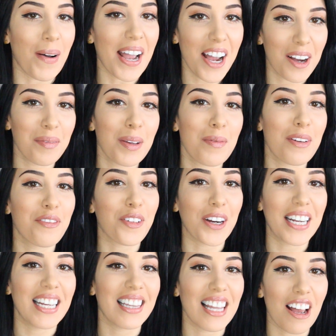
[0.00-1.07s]
My hubby,
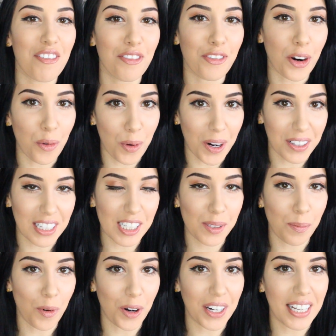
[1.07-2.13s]
before he left for work
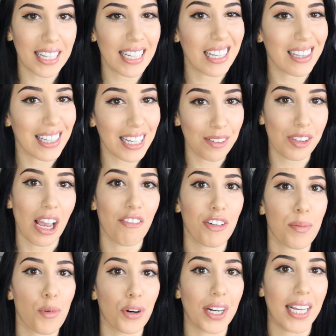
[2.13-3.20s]
this morning, he leaves
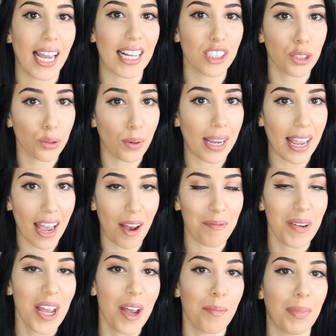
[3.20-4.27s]
every morning at 2
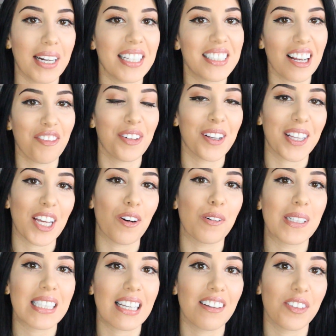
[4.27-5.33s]
a.m., but he definitely
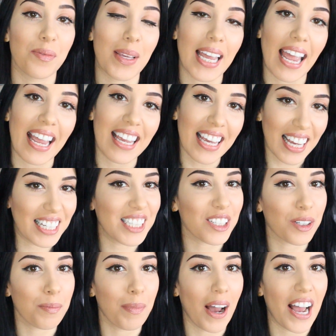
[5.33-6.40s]
always gives me a kiss
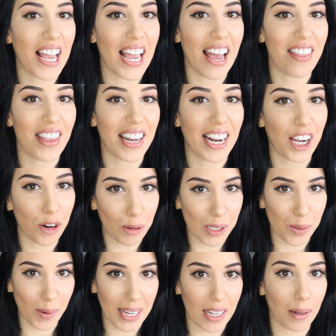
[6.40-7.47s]
goodbye, and then I
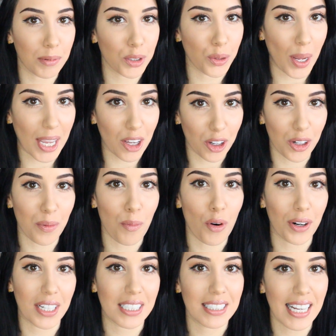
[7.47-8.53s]
always wake up to a good
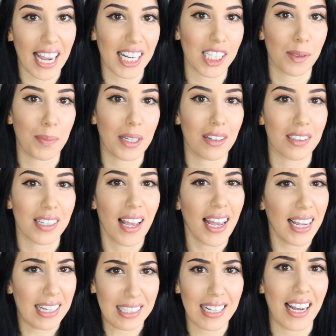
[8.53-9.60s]
morning text because
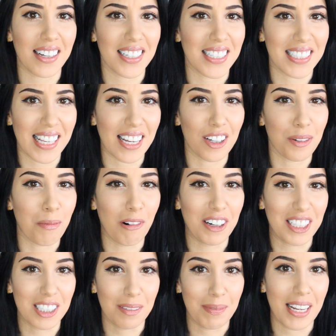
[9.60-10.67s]
he's not gonna say good
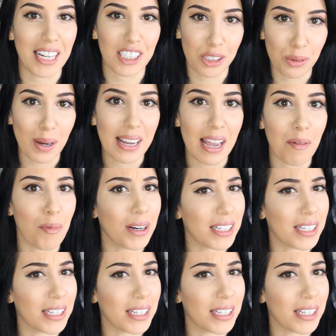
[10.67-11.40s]
morning to me at 2 a.m.